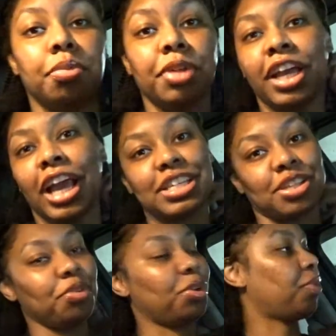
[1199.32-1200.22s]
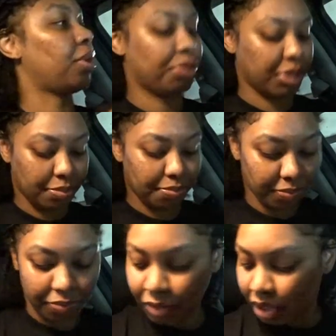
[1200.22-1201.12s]
like, I don't know where to put it.
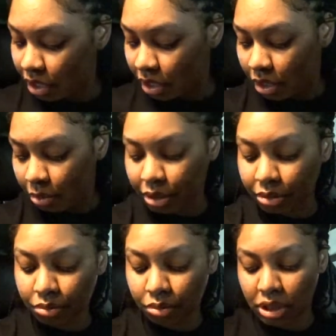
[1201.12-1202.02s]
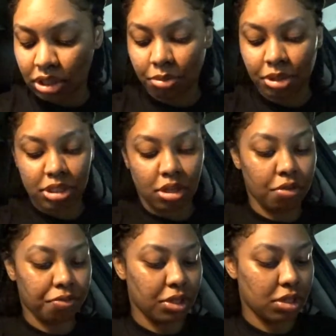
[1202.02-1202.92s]
But ooh, let's see what this
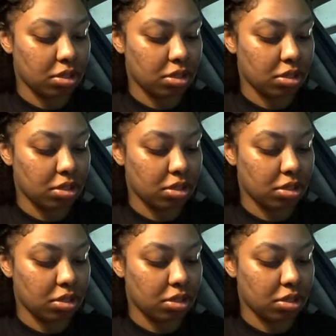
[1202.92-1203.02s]
coffee is.